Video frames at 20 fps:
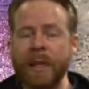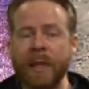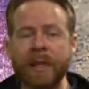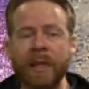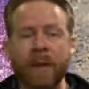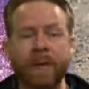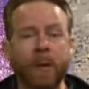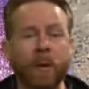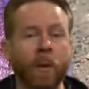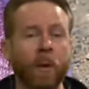
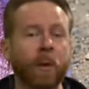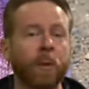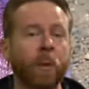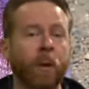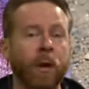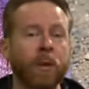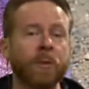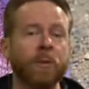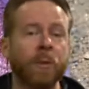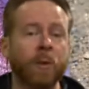Now, if you want to
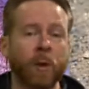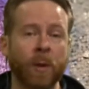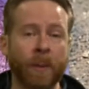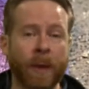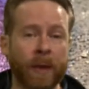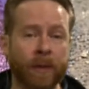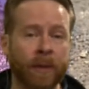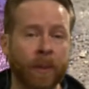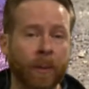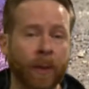watch more
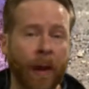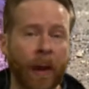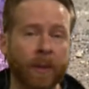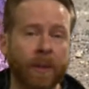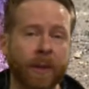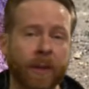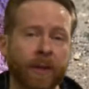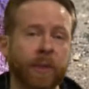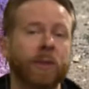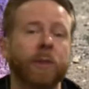about the
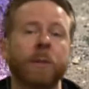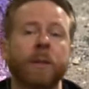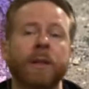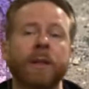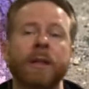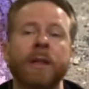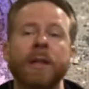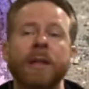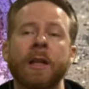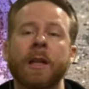bobtail
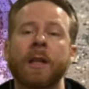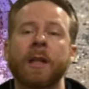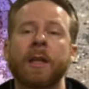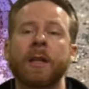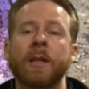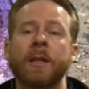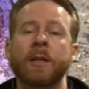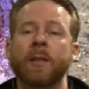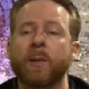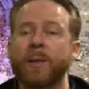squid,
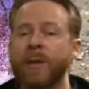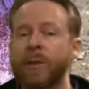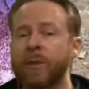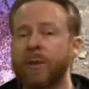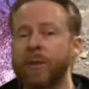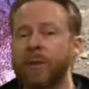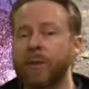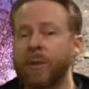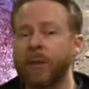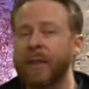the
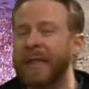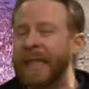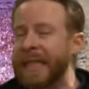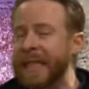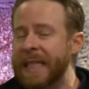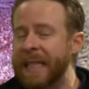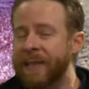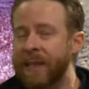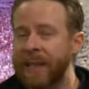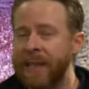researchers on the
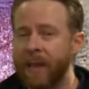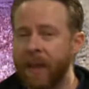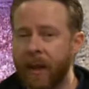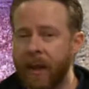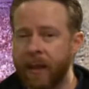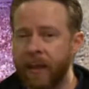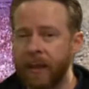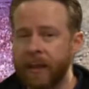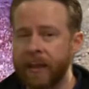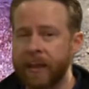EV
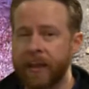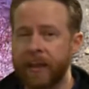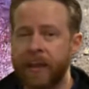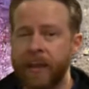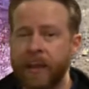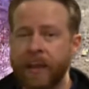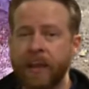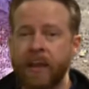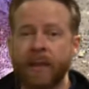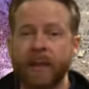Nautilus,
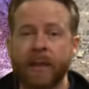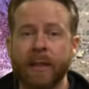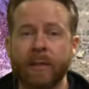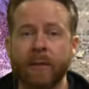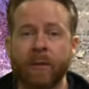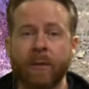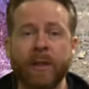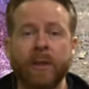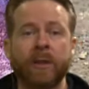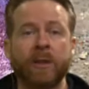the
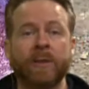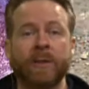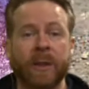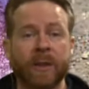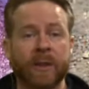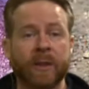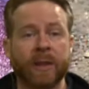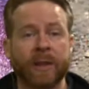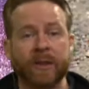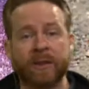research
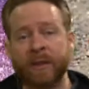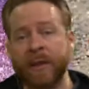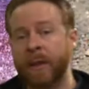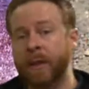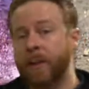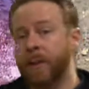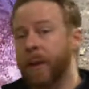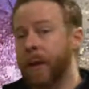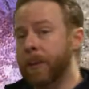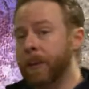vessel that found
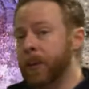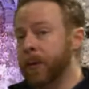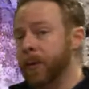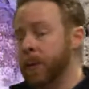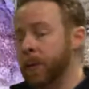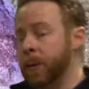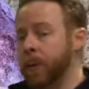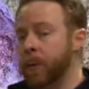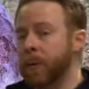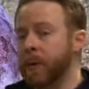the bobtail
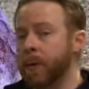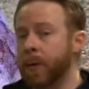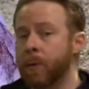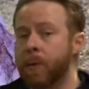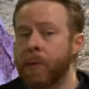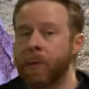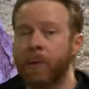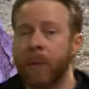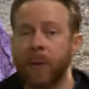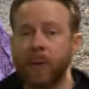squid with their
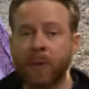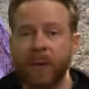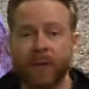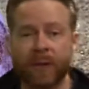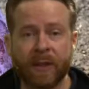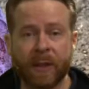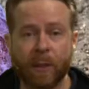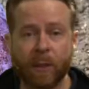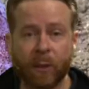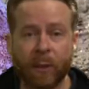remote
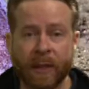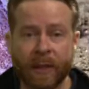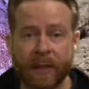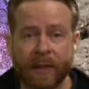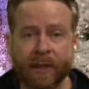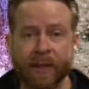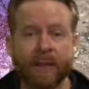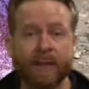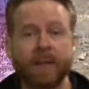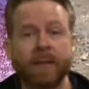
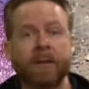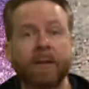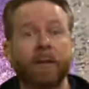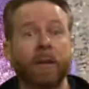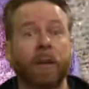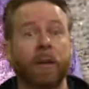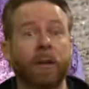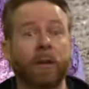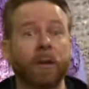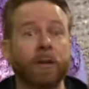submarines
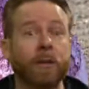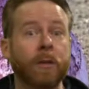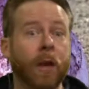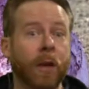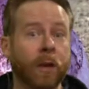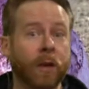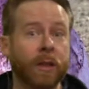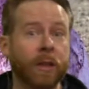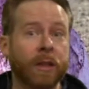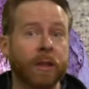called
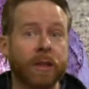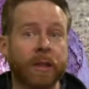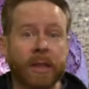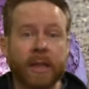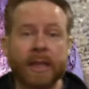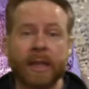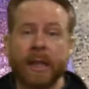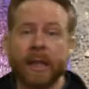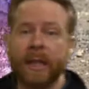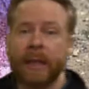
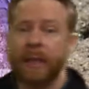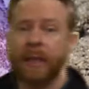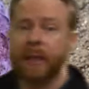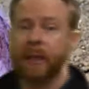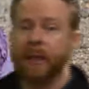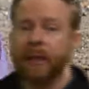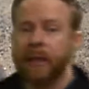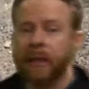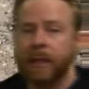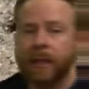Hercules and